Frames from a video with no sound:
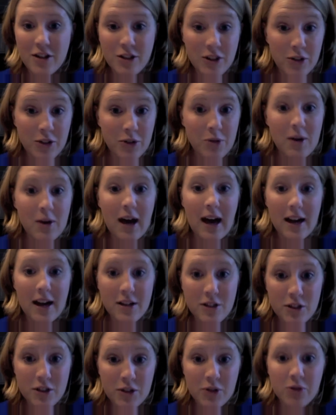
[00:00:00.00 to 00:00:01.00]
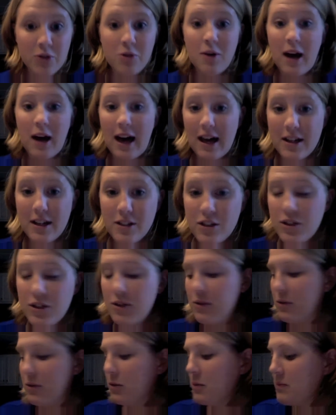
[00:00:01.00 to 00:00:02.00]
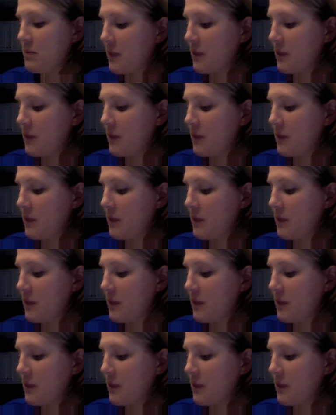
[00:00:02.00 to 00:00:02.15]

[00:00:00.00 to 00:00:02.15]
to, add to, add to,